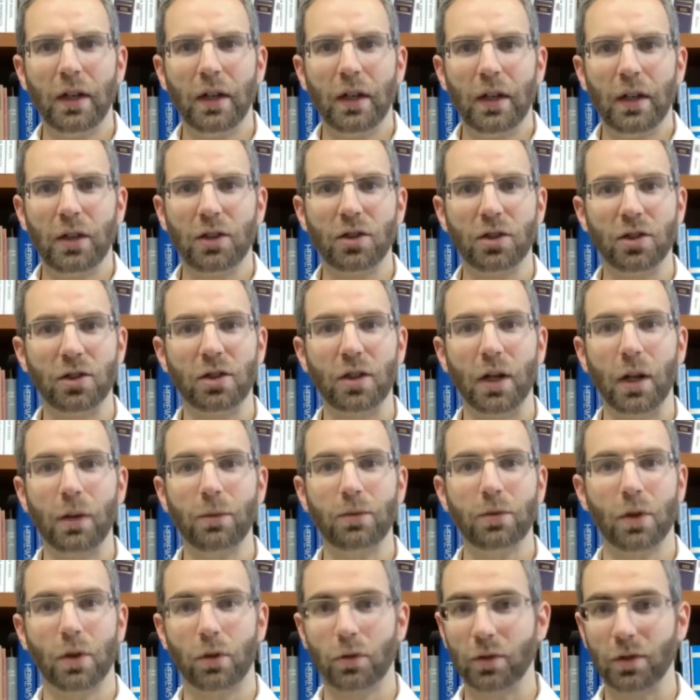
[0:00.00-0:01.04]
it just
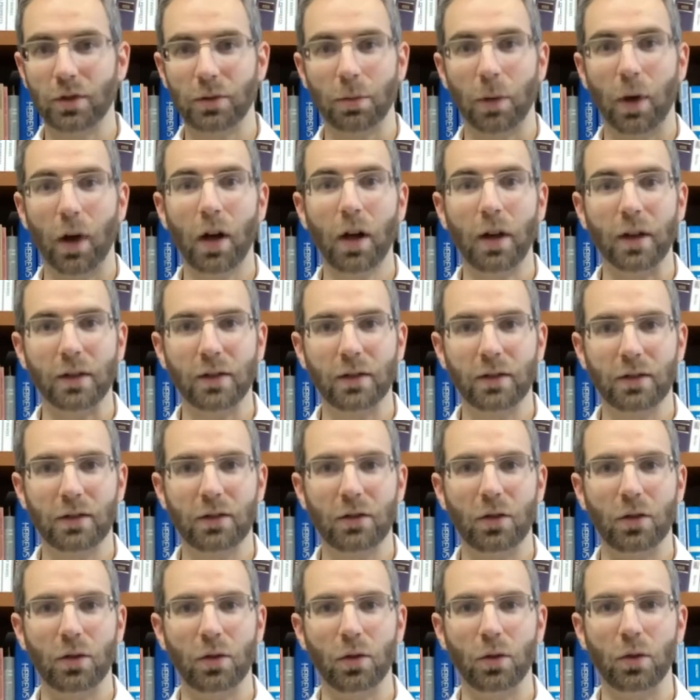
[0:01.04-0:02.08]
shapes our response
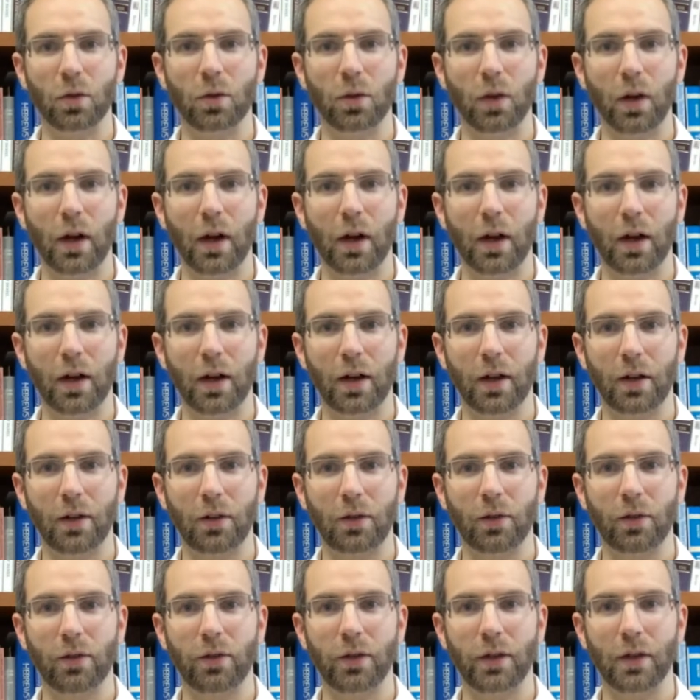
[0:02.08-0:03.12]
to uh,
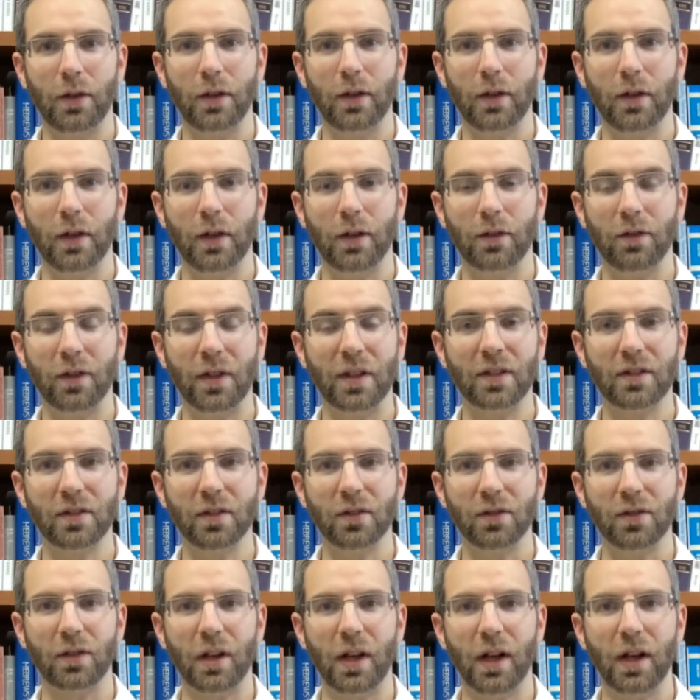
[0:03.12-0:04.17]
the events
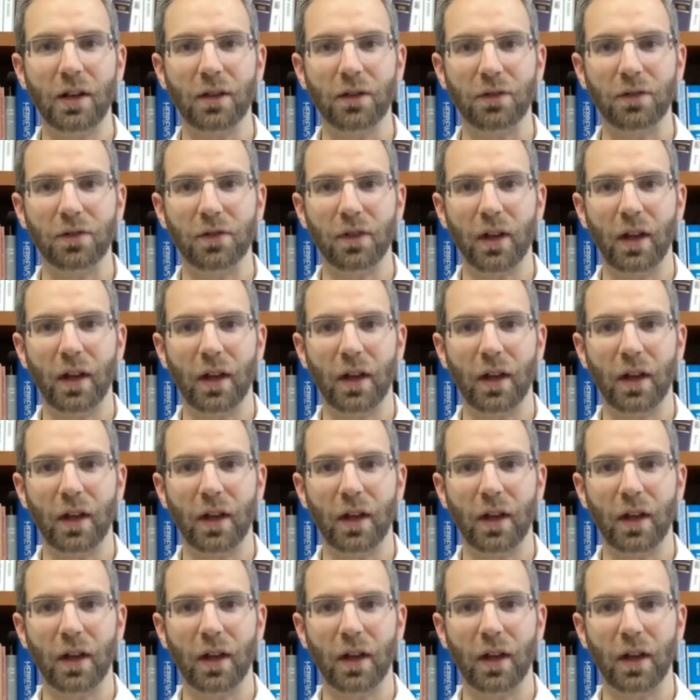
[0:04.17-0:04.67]
of life.